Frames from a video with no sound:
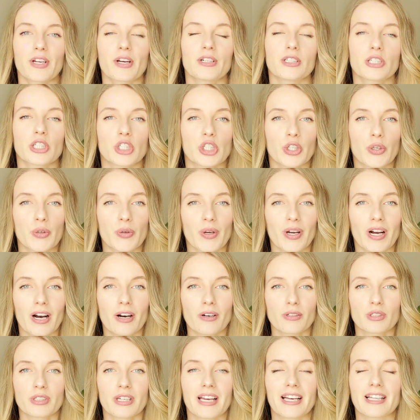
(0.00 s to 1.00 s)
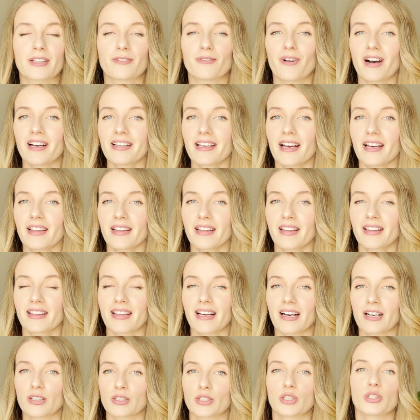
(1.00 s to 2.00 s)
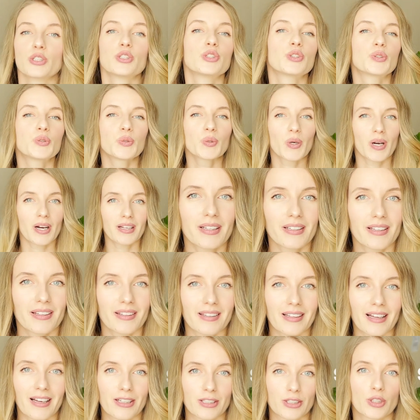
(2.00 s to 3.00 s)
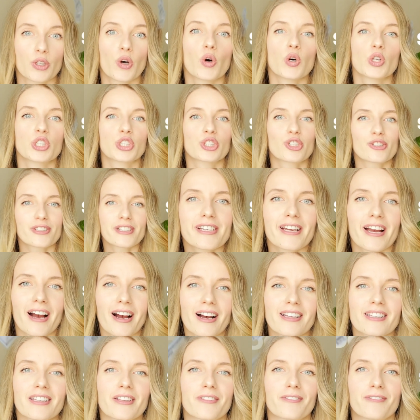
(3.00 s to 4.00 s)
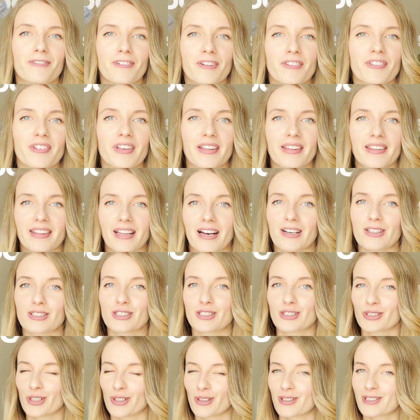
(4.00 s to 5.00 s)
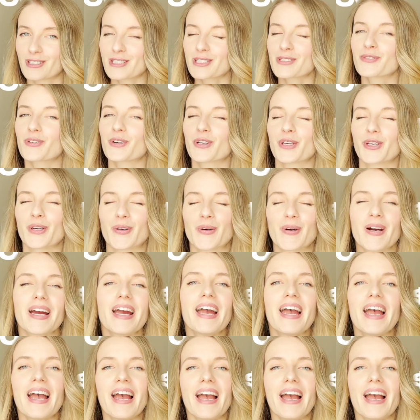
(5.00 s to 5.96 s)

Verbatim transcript: video, I'll show you how to get $100,000, $200,000 or $350,000 for your